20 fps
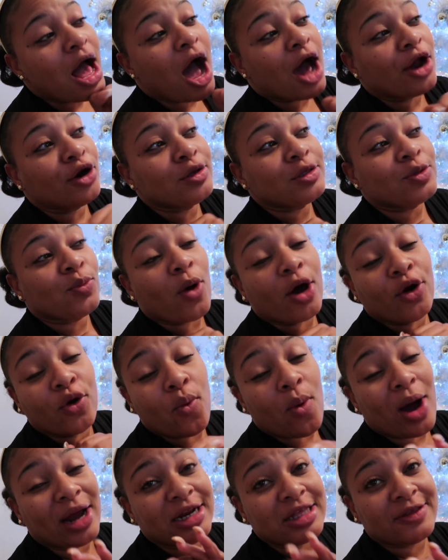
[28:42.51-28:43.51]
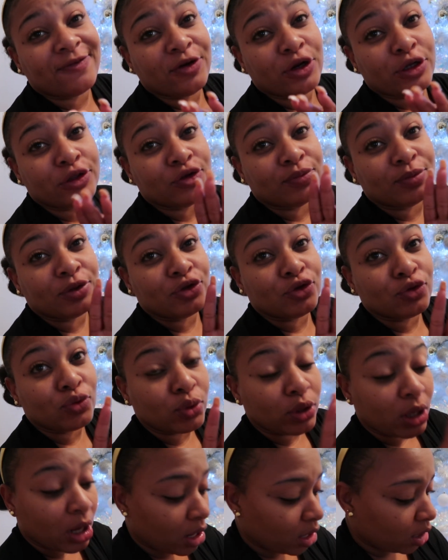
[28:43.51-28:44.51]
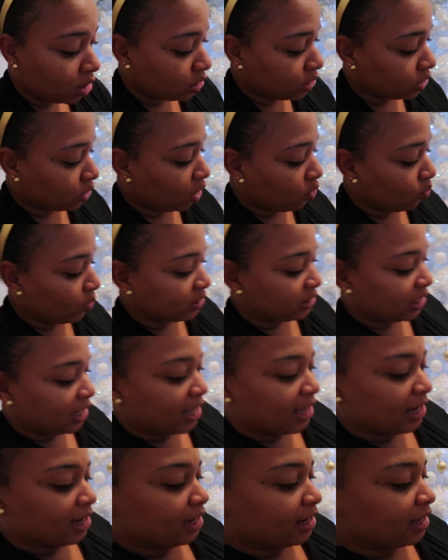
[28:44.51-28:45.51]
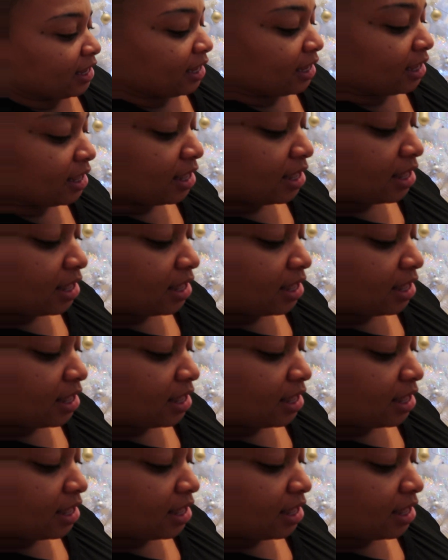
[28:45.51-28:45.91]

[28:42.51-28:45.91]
I don't want this video to be too long, so I went ahead and I